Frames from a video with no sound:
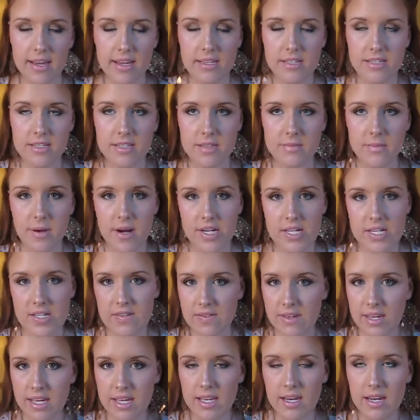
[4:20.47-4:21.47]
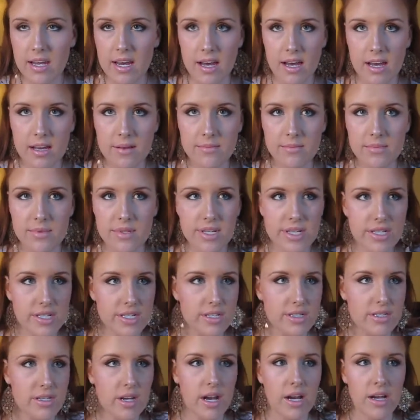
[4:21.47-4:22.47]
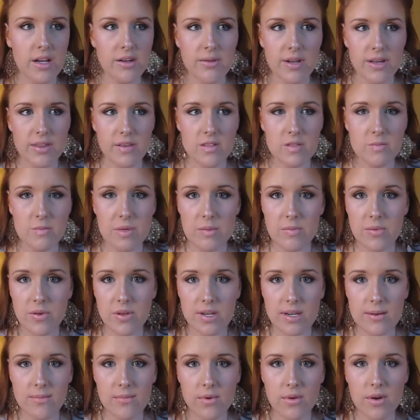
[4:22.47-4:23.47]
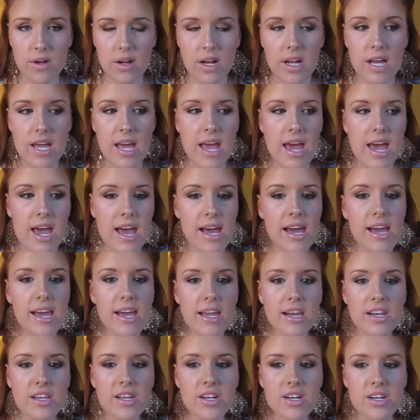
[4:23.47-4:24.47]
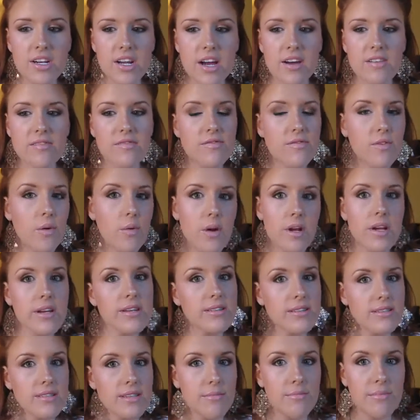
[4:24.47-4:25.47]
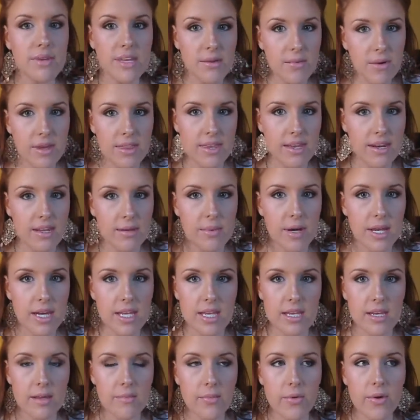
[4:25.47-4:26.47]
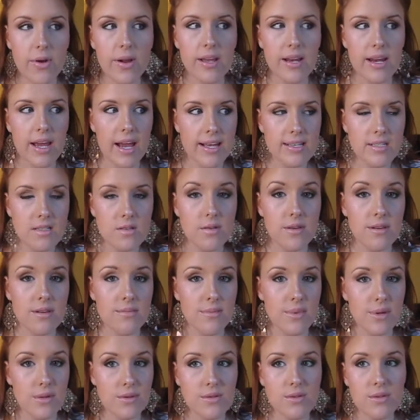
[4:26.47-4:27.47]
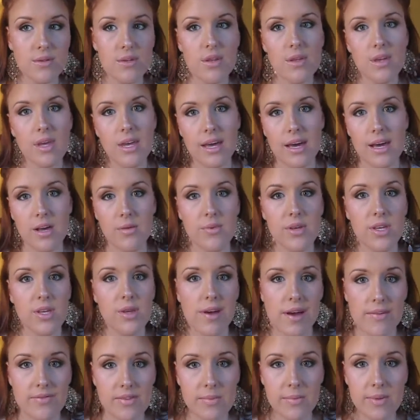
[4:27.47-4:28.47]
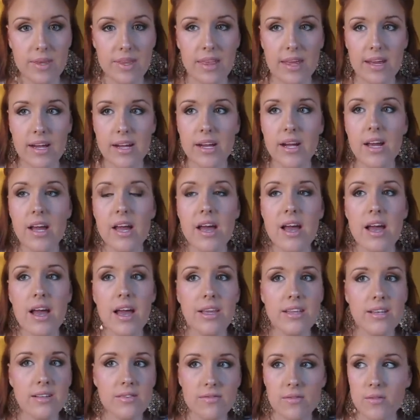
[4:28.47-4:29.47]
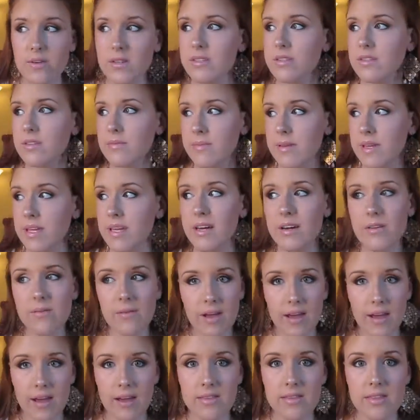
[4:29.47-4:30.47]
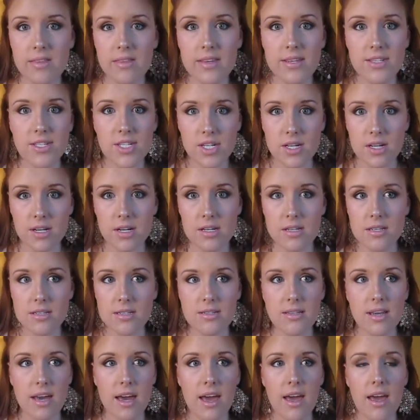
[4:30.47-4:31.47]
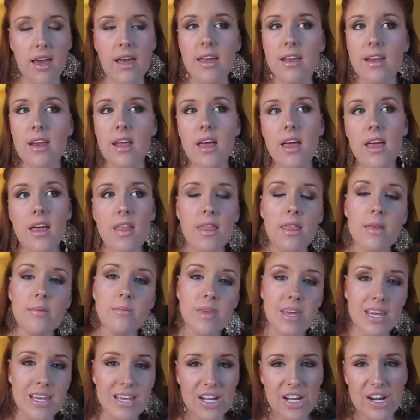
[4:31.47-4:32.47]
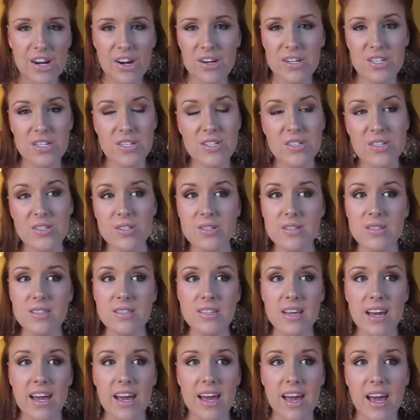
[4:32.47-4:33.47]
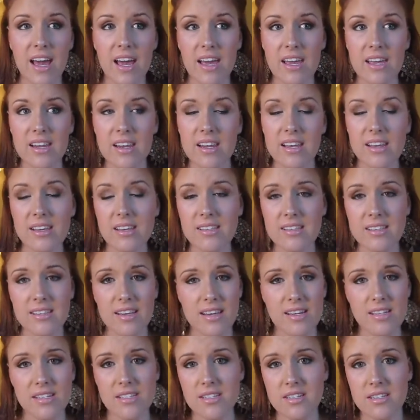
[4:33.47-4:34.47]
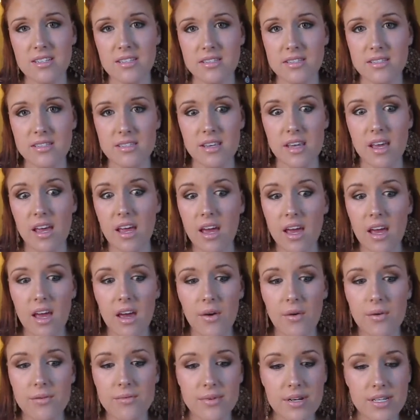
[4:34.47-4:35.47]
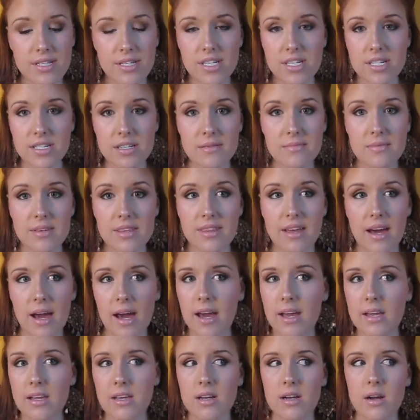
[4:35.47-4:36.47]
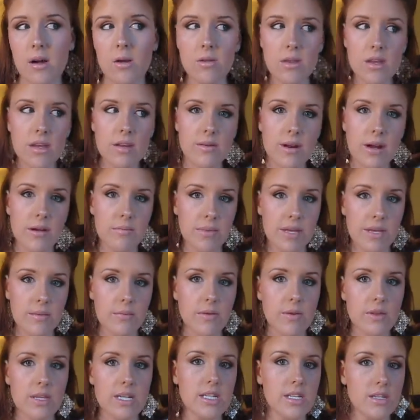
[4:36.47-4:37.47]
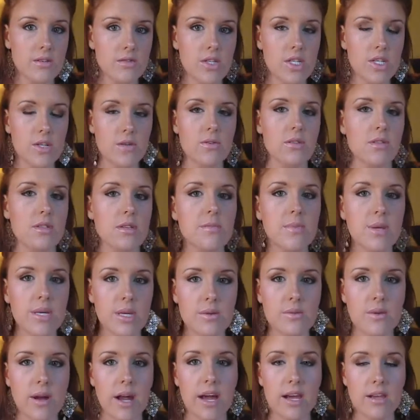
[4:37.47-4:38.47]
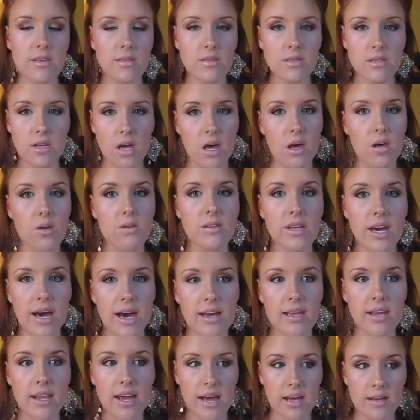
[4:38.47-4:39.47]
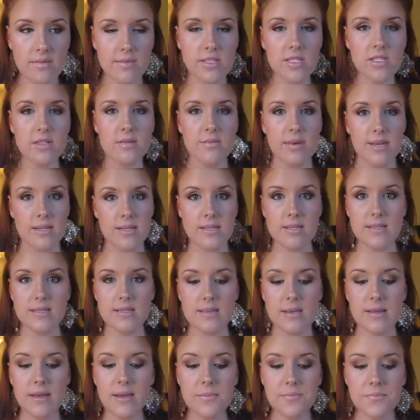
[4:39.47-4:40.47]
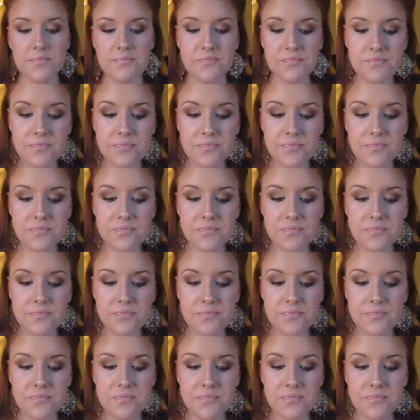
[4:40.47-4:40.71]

It's just part of it. You're just not around those people anymore, and you're not forced to be with anybody anymore. In high school and in middle school, you can't help it. You have to be there, and you're forced to be around the jerks and the mean girls, and it's just, once you're done with that, you're only around people that you choose to be around. So that helps tremendously.